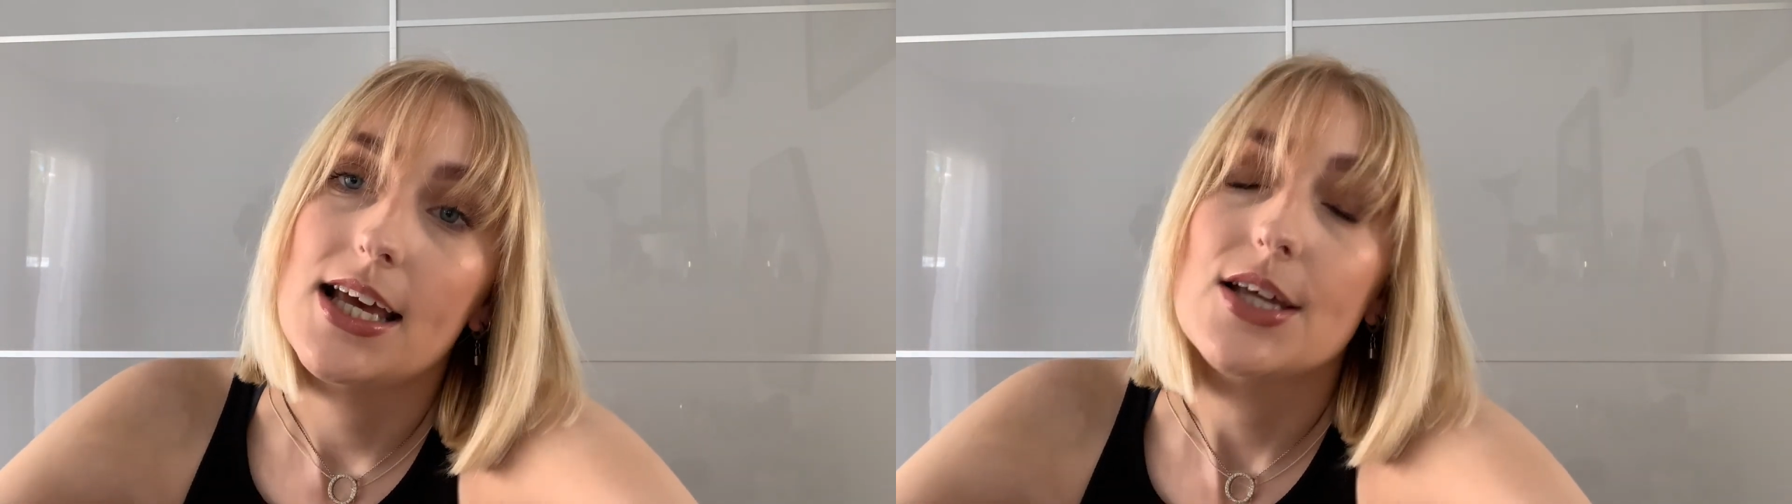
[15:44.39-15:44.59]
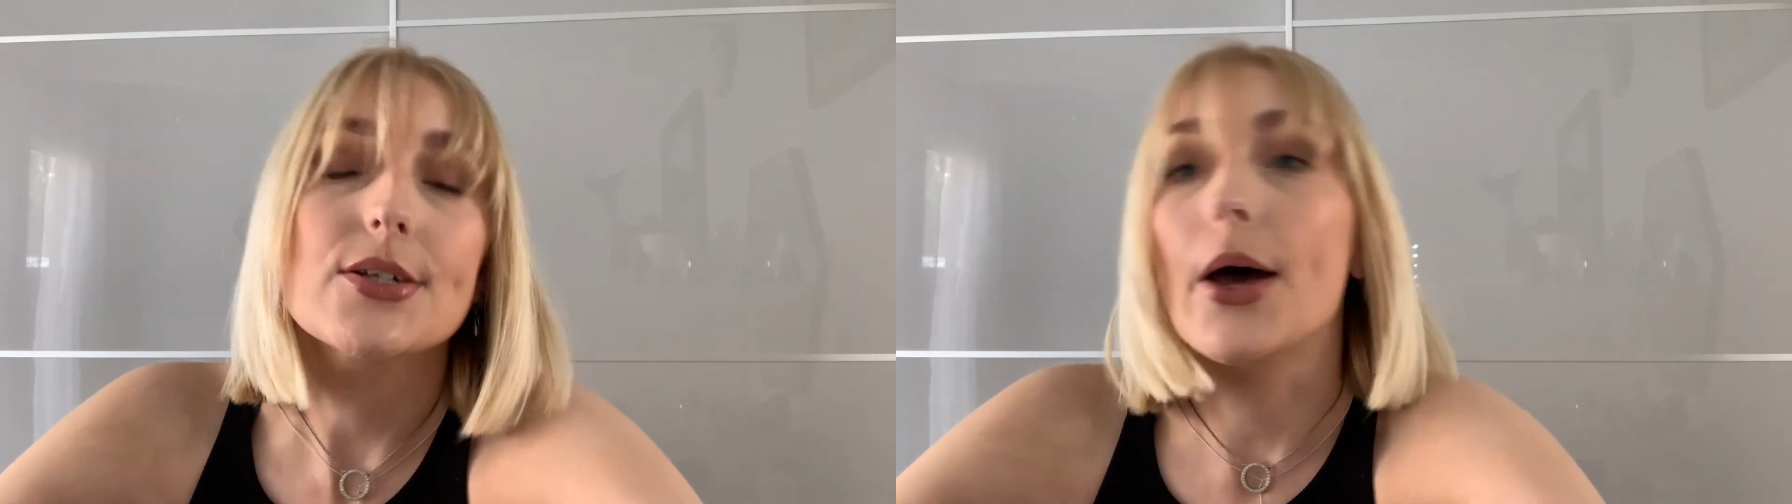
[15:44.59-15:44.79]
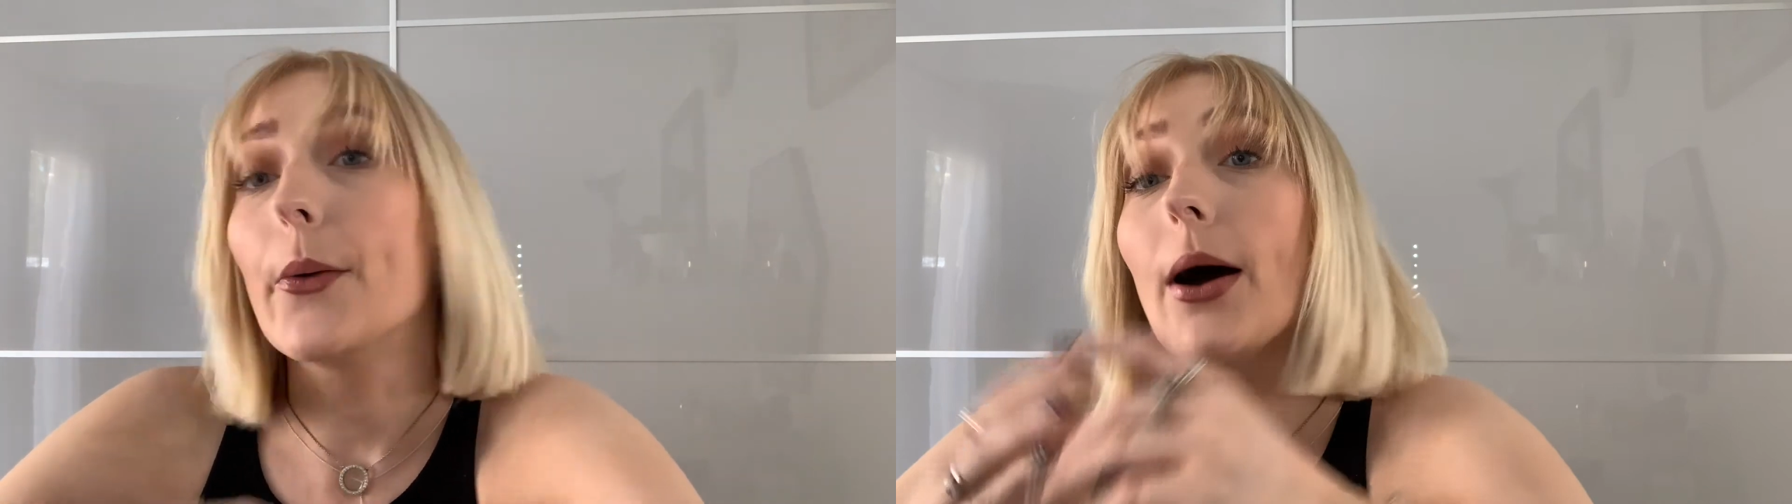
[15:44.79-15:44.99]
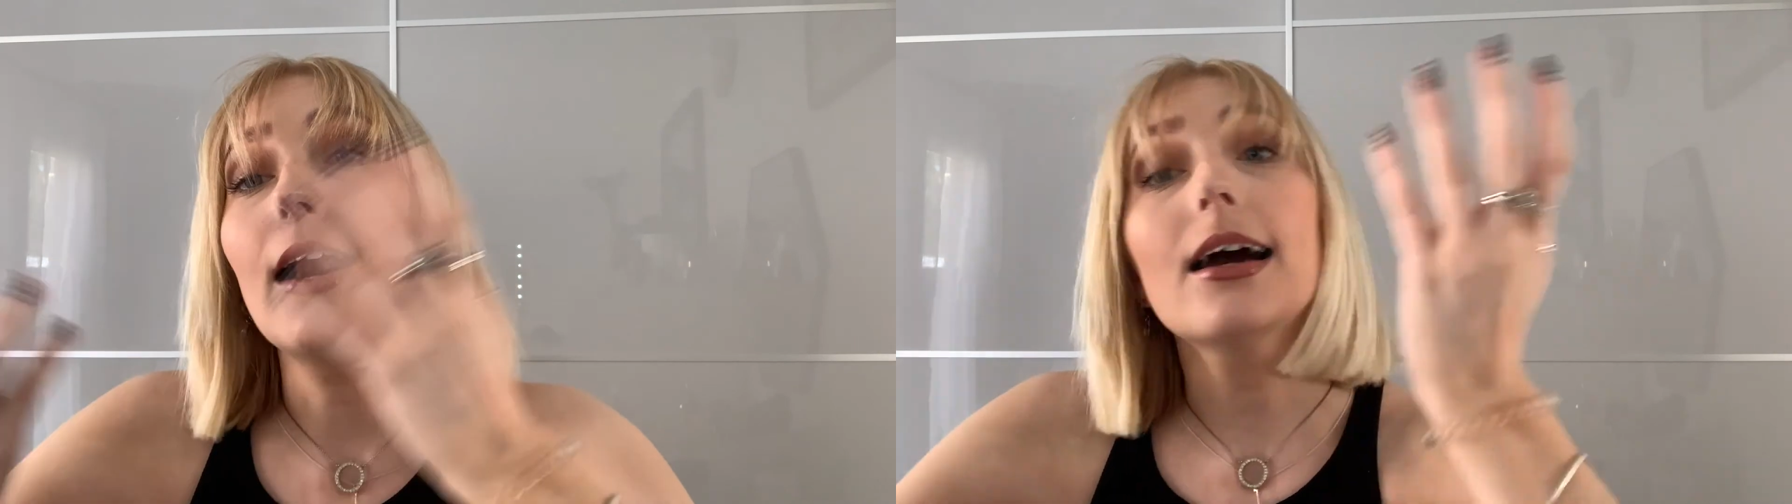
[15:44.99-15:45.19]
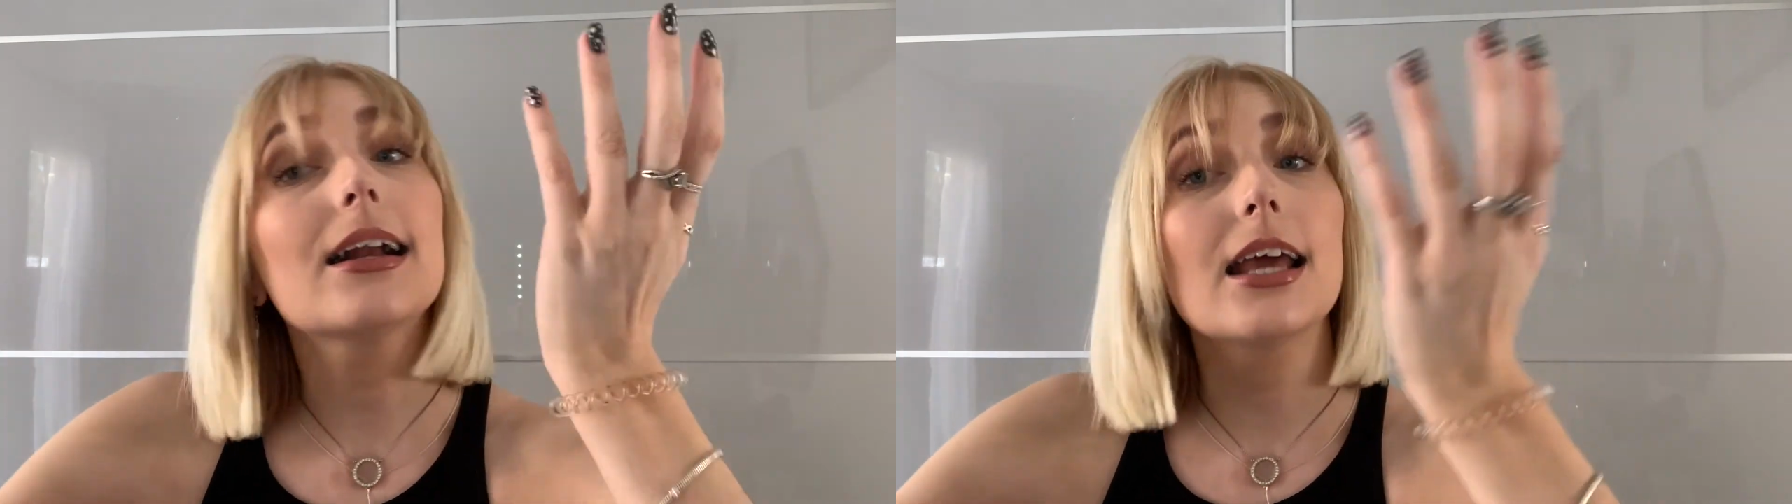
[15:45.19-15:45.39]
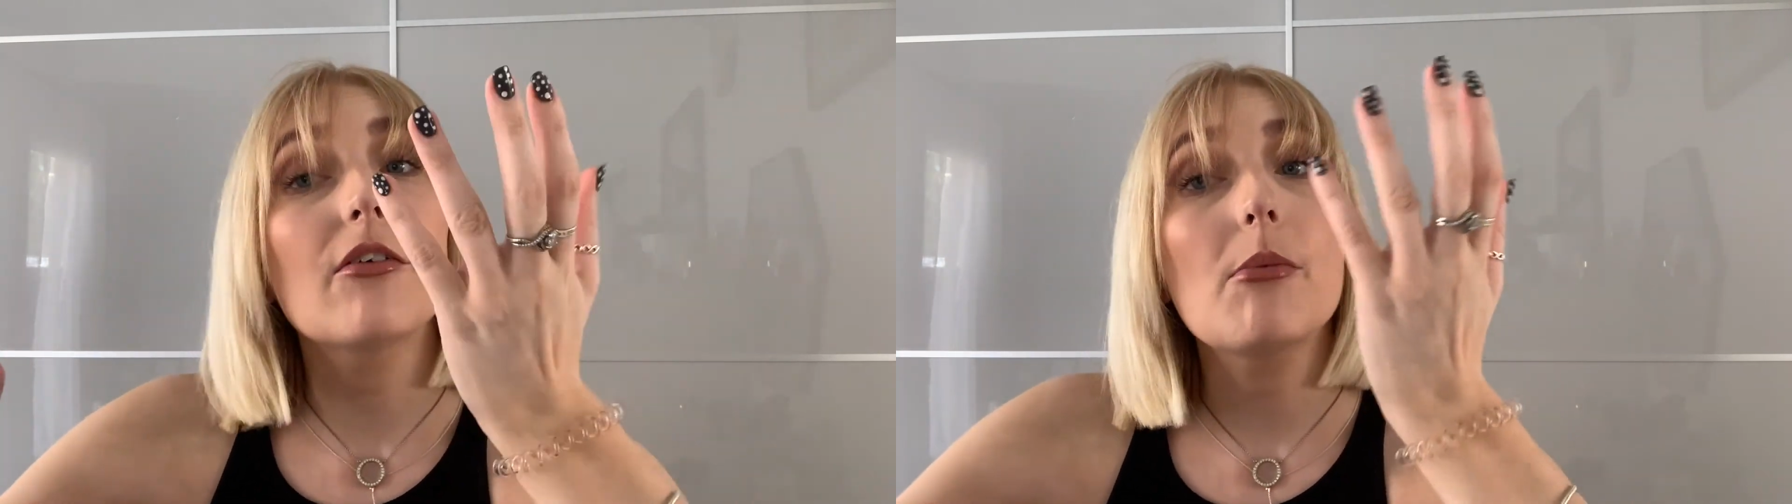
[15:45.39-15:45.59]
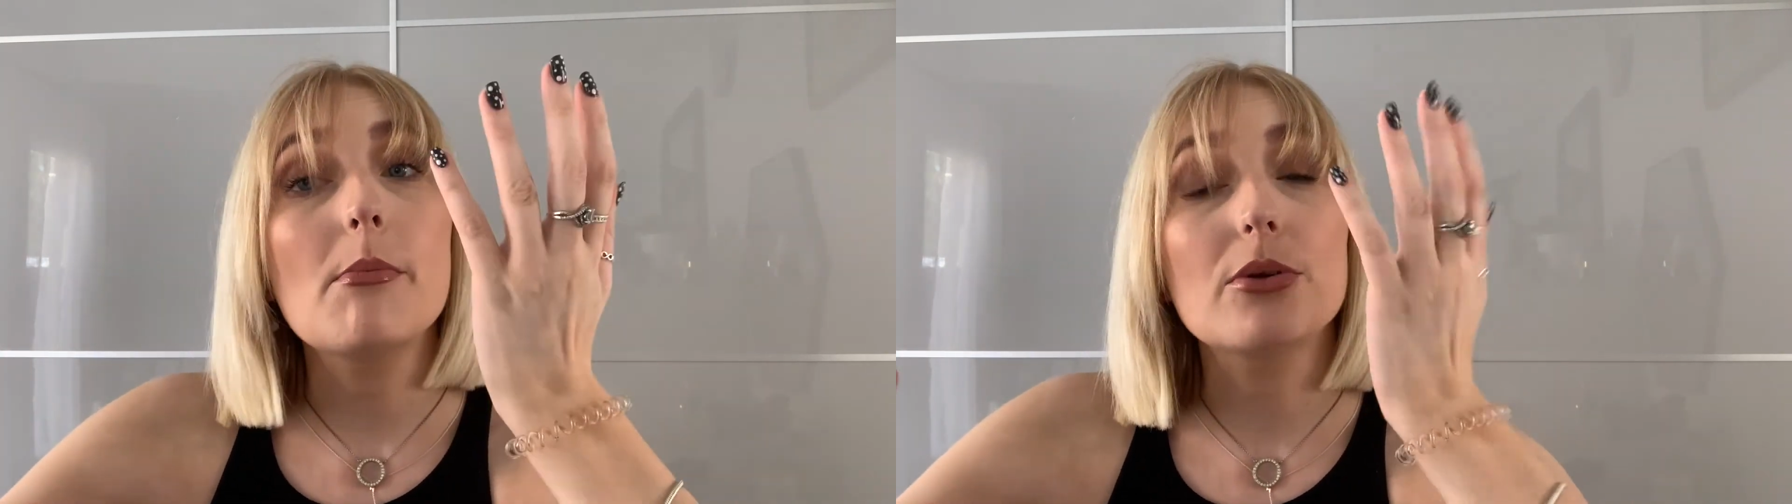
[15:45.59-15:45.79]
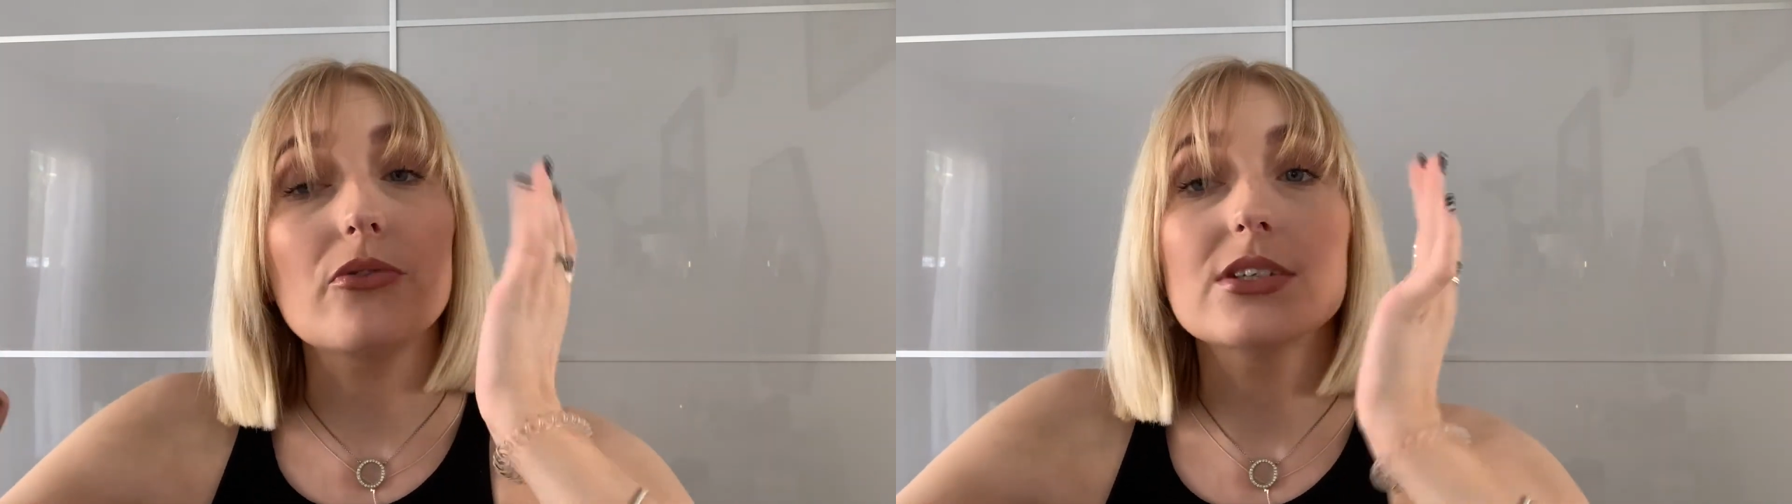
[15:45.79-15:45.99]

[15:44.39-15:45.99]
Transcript: So luckily I remembered on the